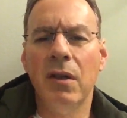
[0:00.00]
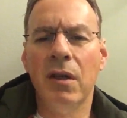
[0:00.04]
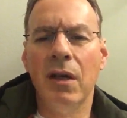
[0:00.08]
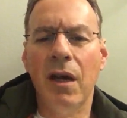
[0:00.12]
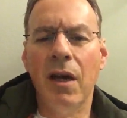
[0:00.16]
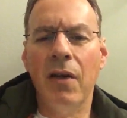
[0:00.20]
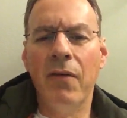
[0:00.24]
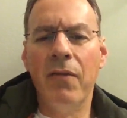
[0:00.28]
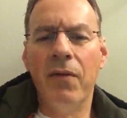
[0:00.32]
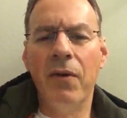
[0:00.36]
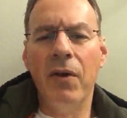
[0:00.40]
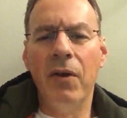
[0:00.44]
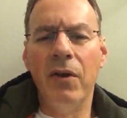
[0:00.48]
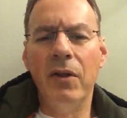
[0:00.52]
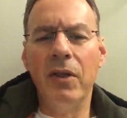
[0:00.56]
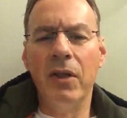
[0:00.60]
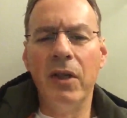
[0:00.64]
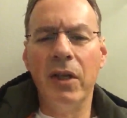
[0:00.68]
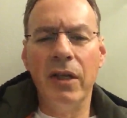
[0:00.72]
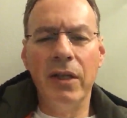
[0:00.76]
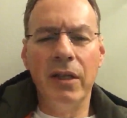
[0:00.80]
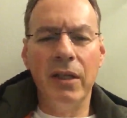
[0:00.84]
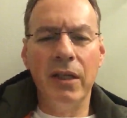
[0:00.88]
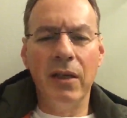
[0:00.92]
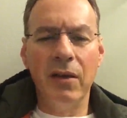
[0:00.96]
I felt
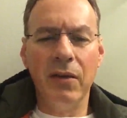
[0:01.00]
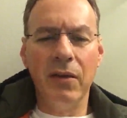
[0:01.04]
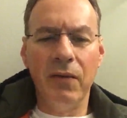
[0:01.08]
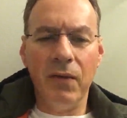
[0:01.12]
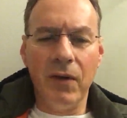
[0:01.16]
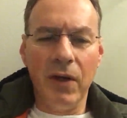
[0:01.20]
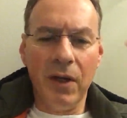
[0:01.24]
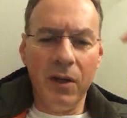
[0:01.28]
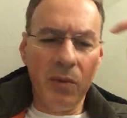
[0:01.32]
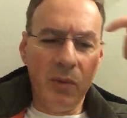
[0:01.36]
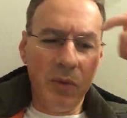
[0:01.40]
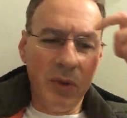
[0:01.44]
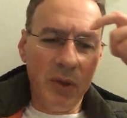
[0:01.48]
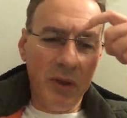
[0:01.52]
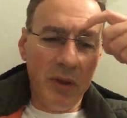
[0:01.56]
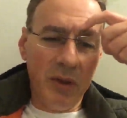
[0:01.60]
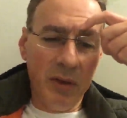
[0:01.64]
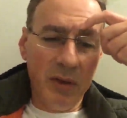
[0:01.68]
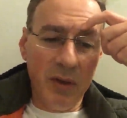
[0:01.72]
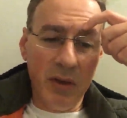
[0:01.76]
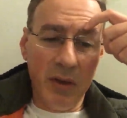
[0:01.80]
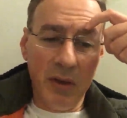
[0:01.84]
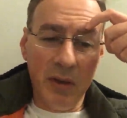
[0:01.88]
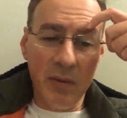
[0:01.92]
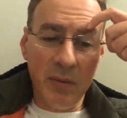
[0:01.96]
identified with
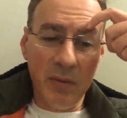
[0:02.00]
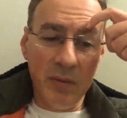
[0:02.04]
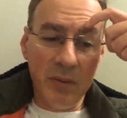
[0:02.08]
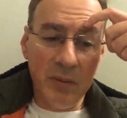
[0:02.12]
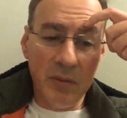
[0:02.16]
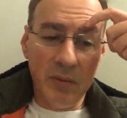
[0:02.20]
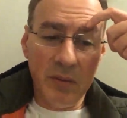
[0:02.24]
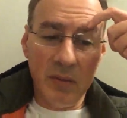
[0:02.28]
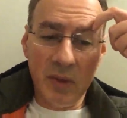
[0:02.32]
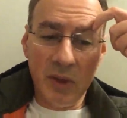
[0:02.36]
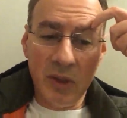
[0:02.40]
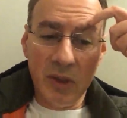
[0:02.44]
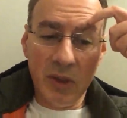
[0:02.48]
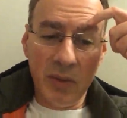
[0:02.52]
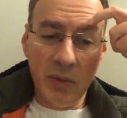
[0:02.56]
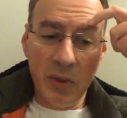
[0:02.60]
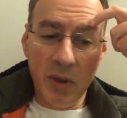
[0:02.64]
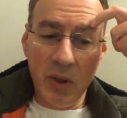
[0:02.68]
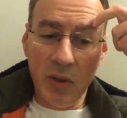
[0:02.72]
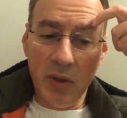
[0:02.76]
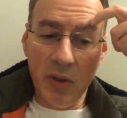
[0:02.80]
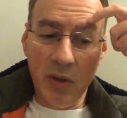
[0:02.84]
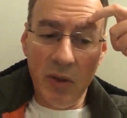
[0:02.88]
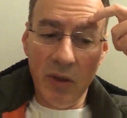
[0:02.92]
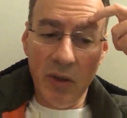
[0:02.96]
something
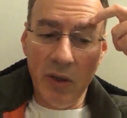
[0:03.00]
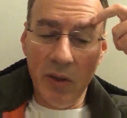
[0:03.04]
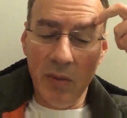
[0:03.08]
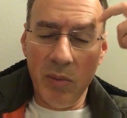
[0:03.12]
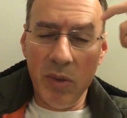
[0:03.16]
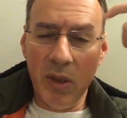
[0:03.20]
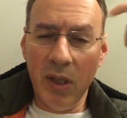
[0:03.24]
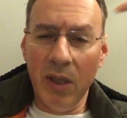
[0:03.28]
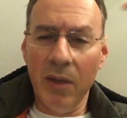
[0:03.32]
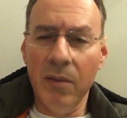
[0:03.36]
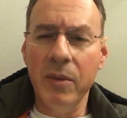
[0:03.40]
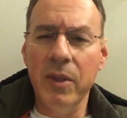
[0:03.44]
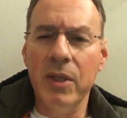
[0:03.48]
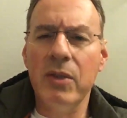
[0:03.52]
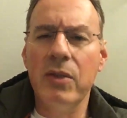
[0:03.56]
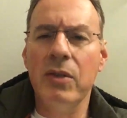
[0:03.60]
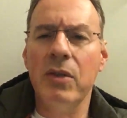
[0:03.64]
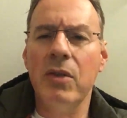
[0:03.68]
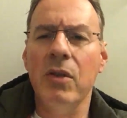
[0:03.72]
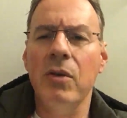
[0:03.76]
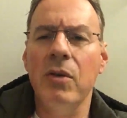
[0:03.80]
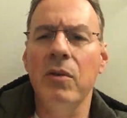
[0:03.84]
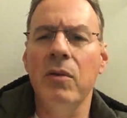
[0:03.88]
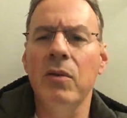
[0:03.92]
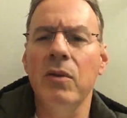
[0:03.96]
called the plummet
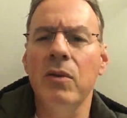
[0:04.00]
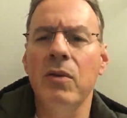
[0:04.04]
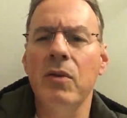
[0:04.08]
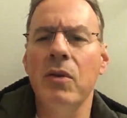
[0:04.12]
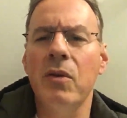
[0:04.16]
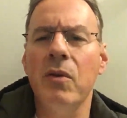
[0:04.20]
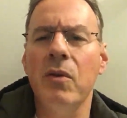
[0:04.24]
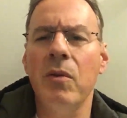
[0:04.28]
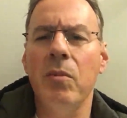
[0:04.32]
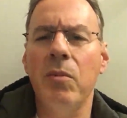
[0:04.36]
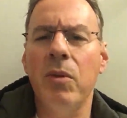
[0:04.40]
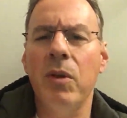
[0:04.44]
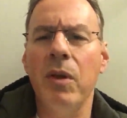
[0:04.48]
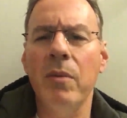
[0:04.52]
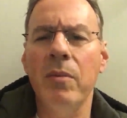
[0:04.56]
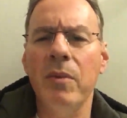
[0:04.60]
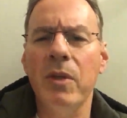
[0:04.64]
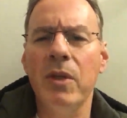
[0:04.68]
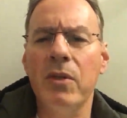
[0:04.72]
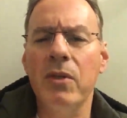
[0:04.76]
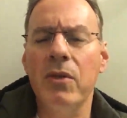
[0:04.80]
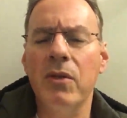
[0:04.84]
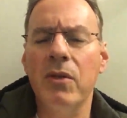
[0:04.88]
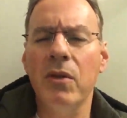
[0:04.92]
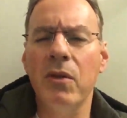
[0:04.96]
stone. So plummet
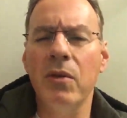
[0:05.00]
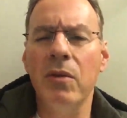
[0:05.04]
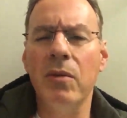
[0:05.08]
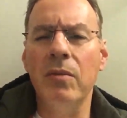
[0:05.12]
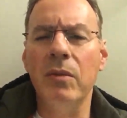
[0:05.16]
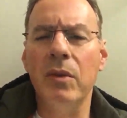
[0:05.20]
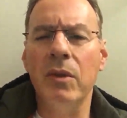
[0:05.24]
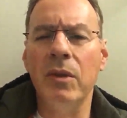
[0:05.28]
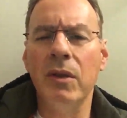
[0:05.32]
stone